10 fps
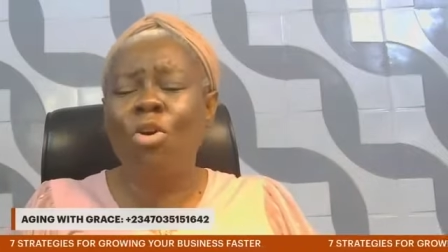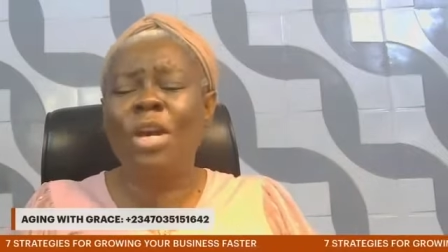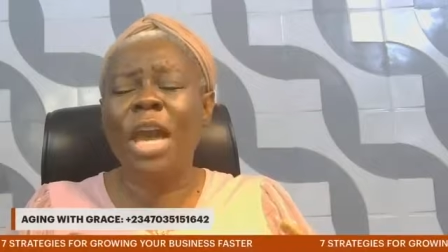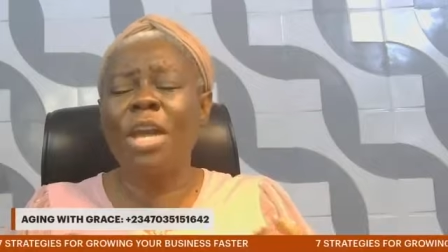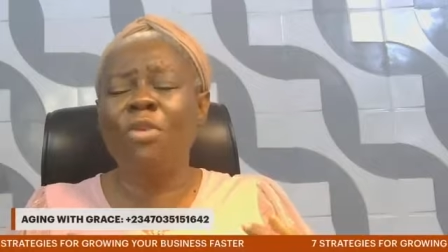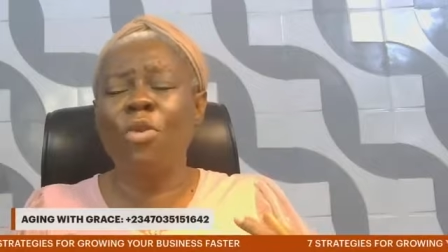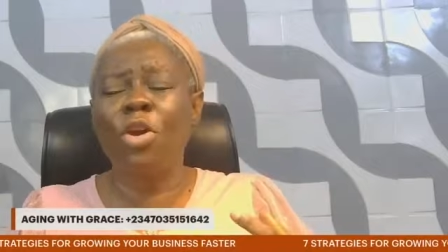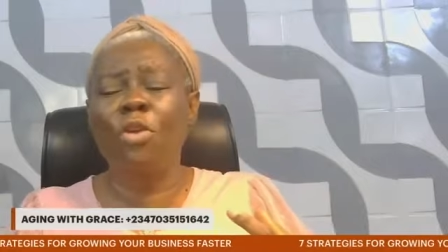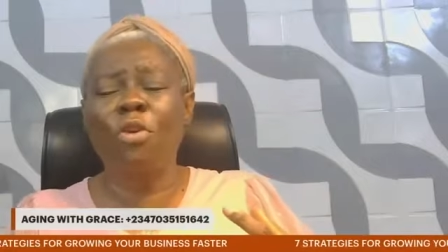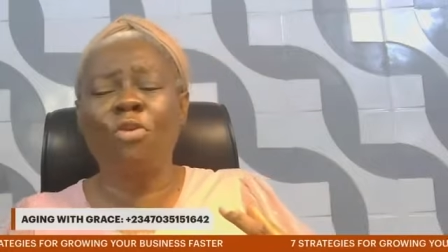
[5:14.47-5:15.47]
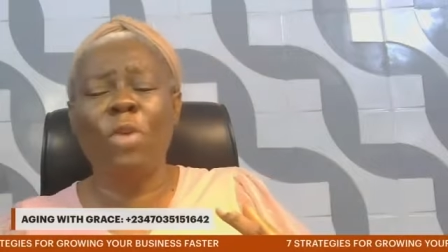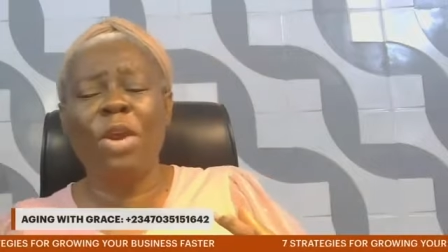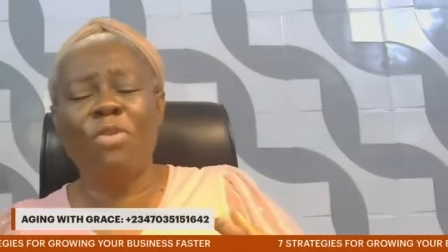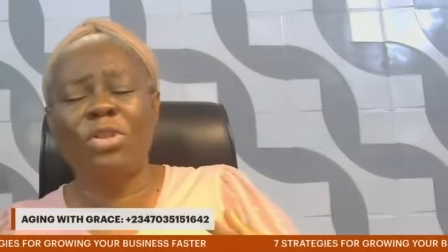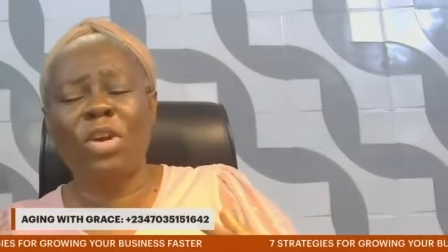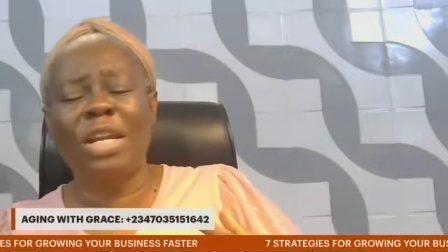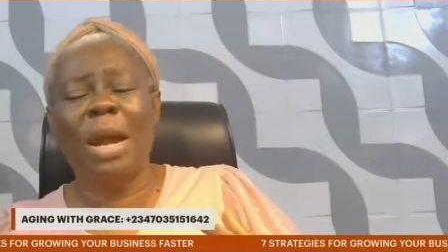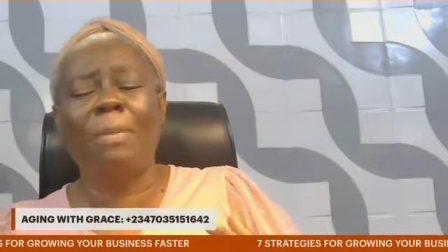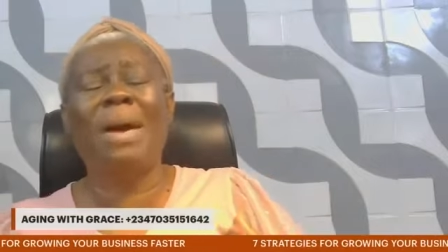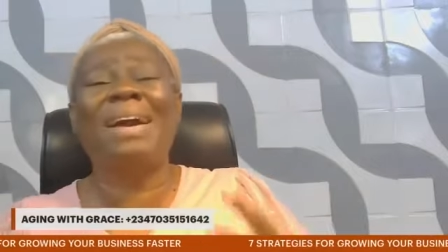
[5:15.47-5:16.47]
Okay, if, if, if, we're talking
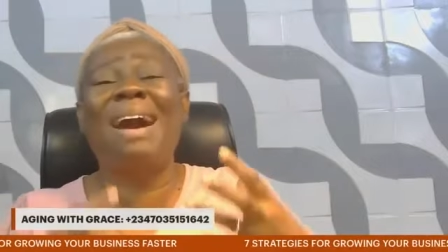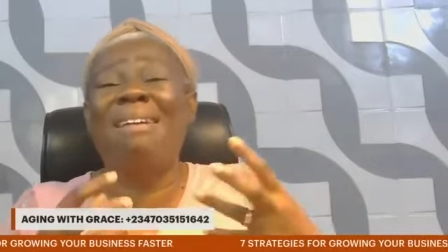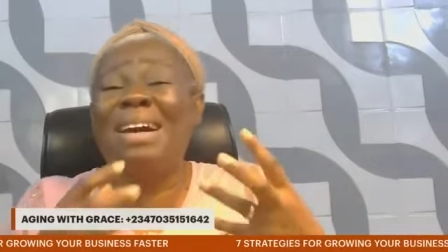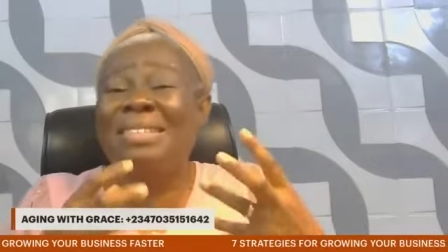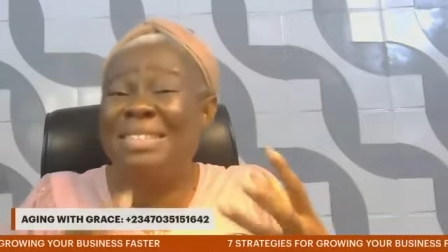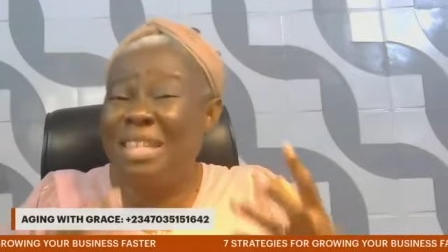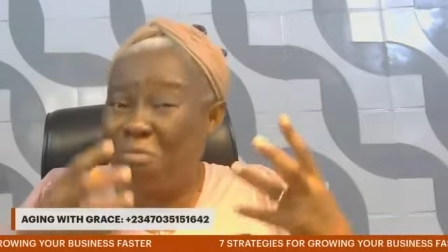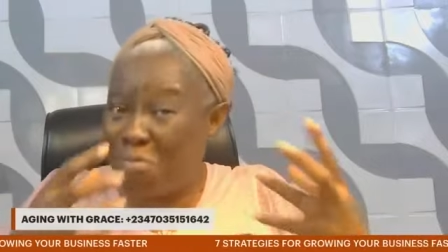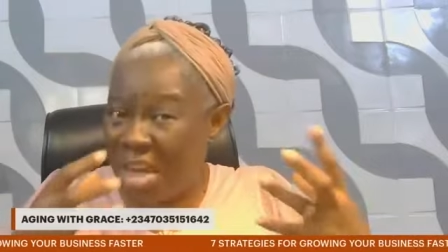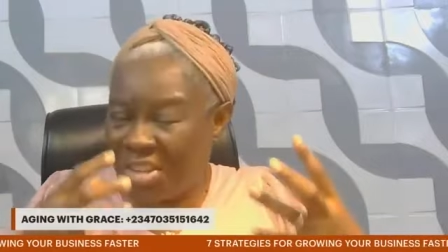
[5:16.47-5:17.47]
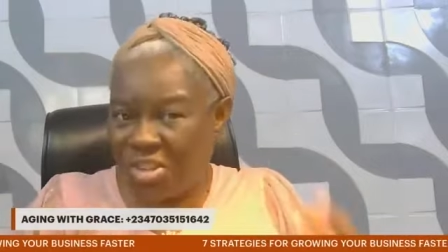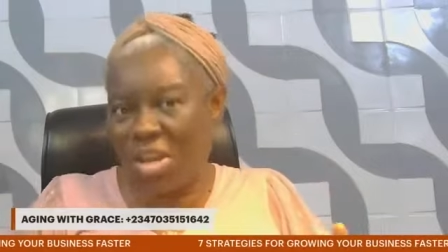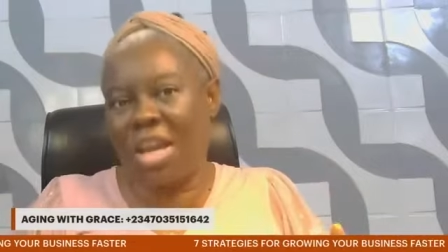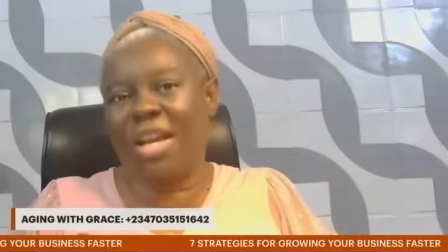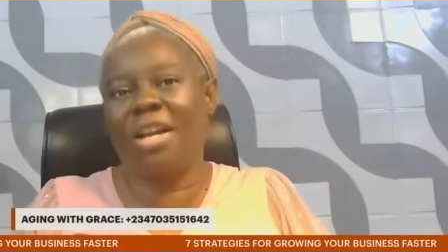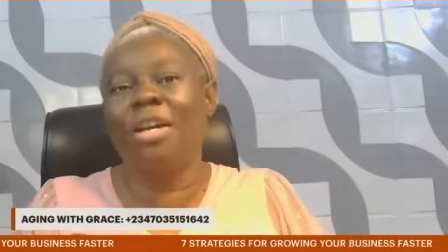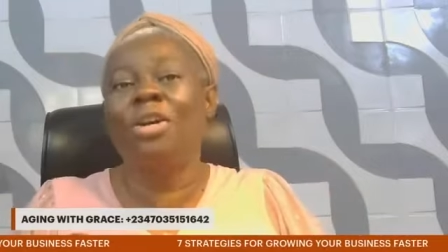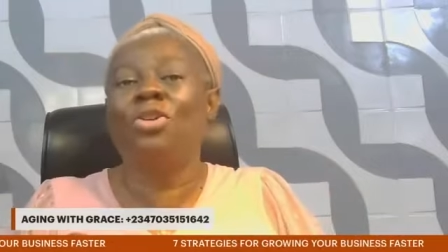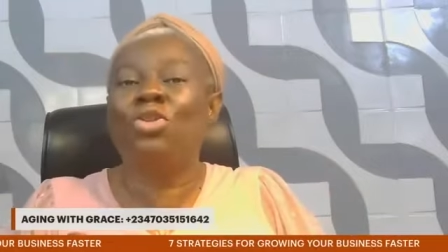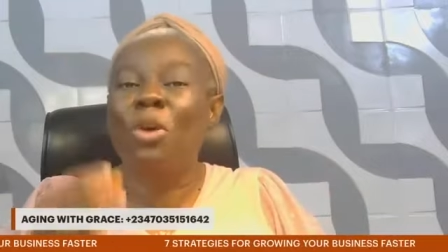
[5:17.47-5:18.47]
about guaranteed paycheck,
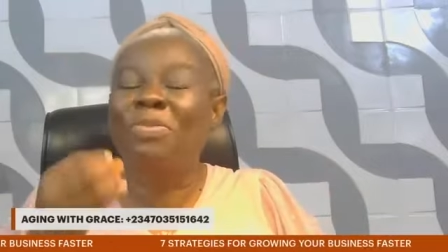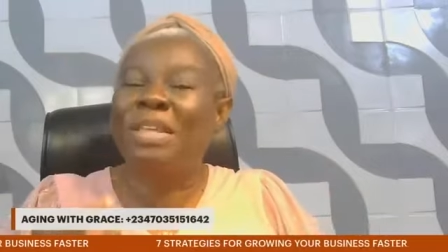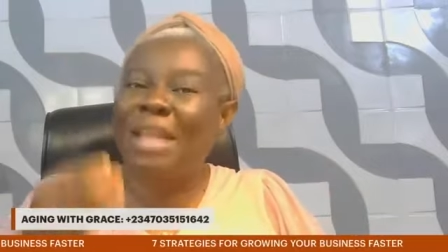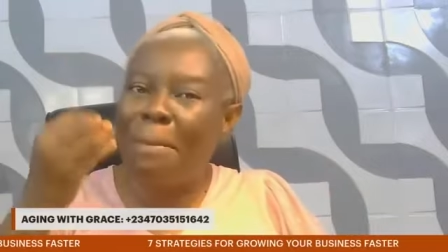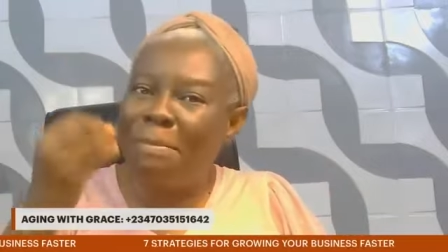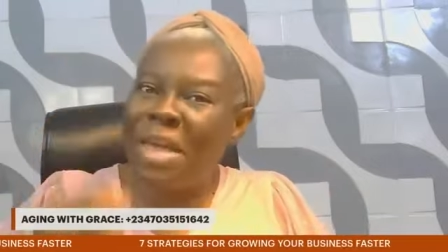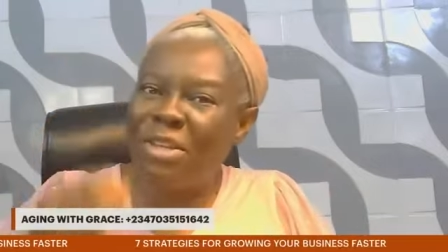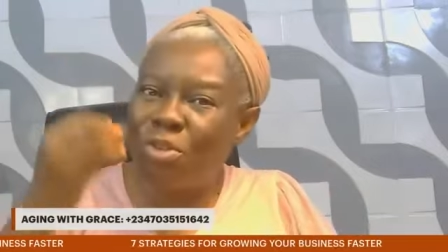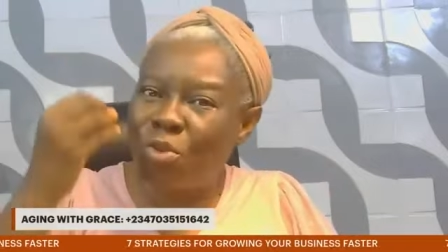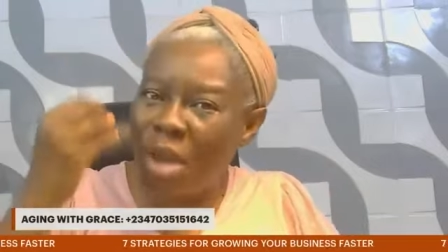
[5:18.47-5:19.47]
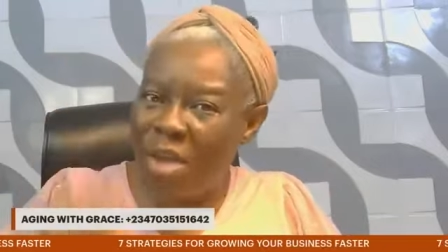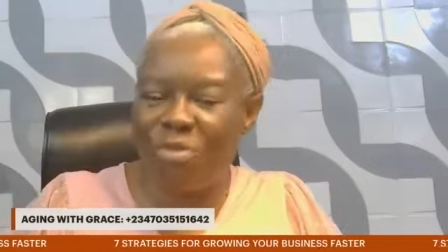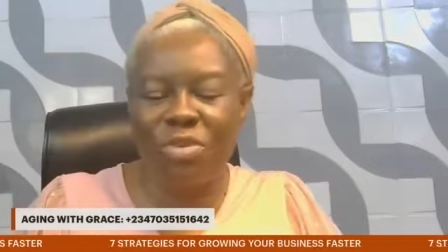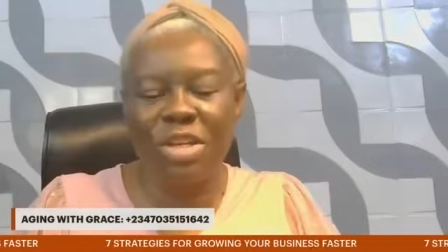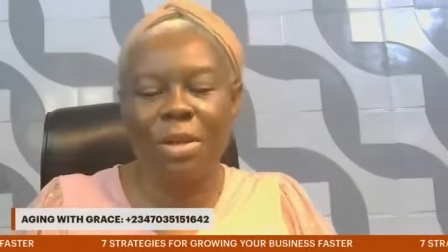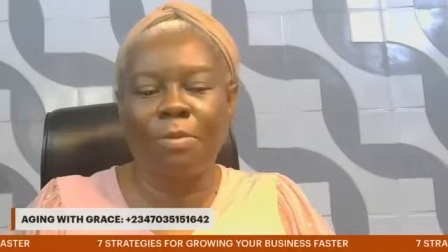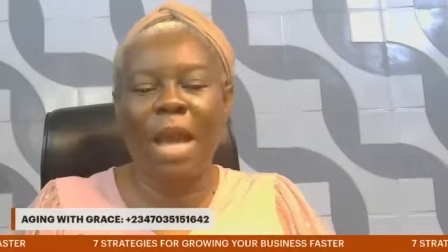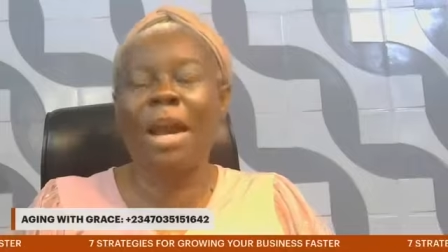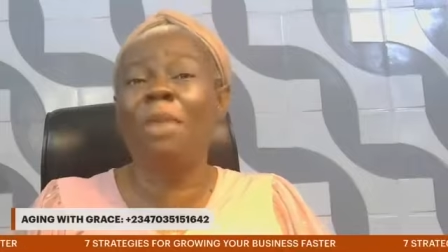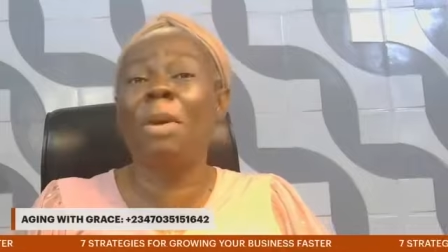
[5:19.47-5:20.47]
something that pays you every day.
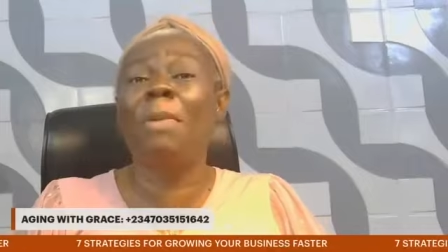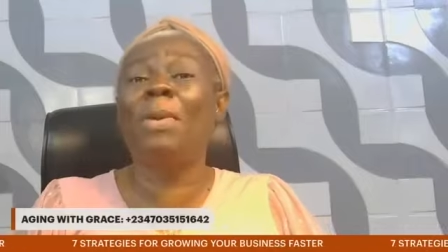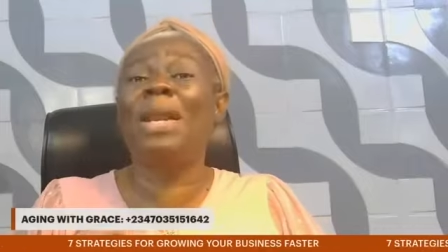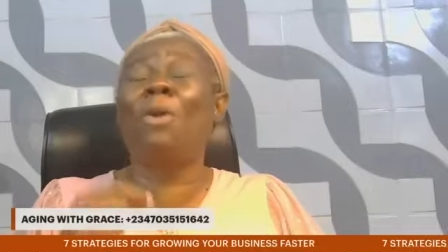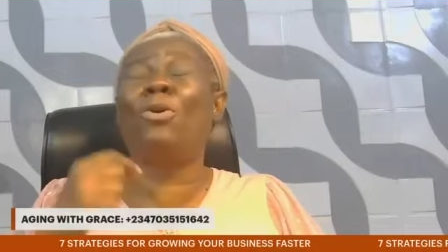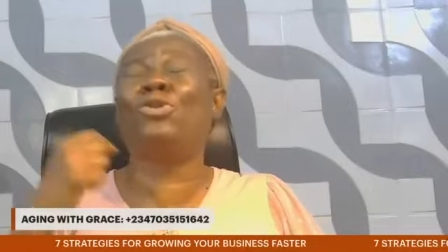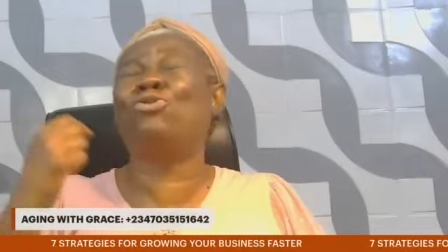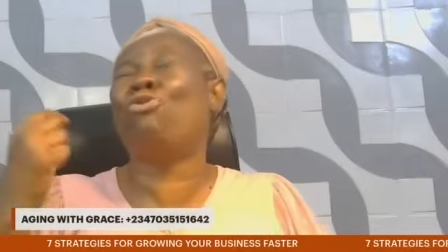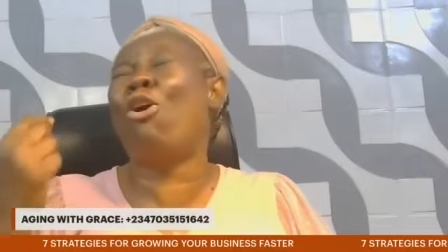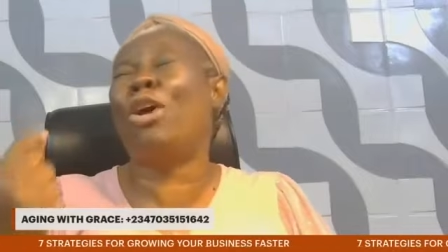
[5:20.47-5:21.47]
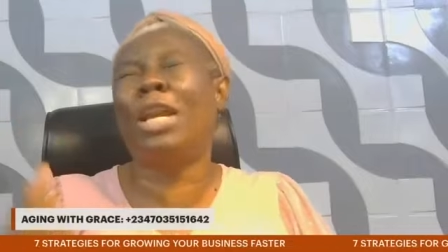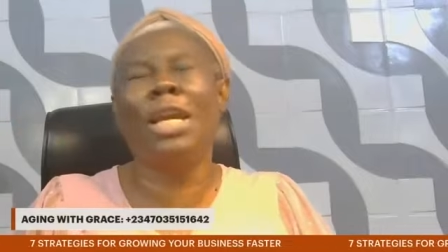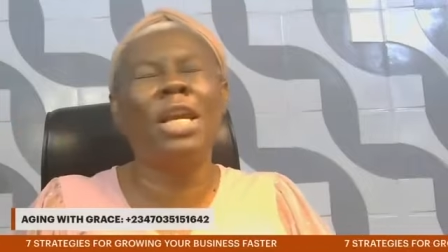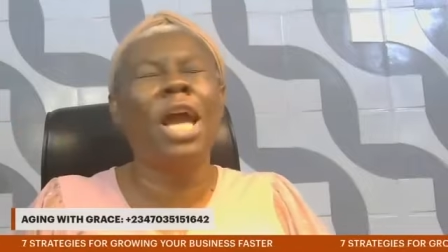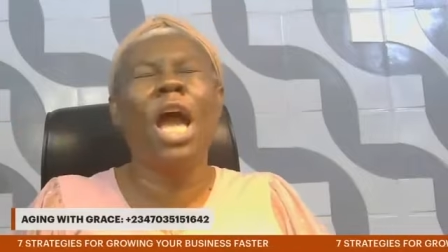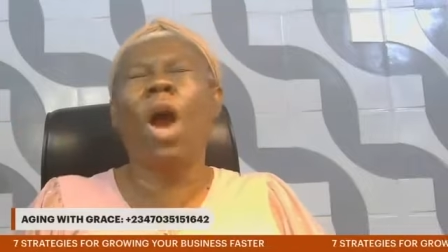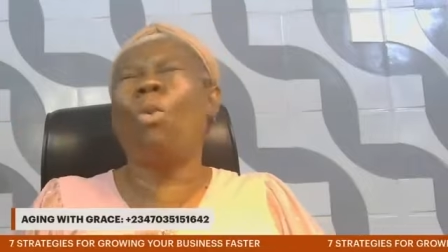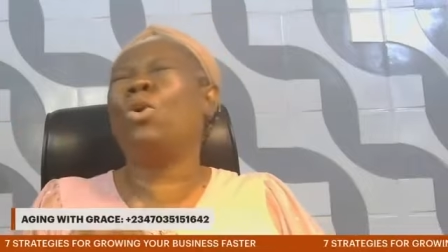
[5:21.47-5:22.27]
I can remember when I was struggling, I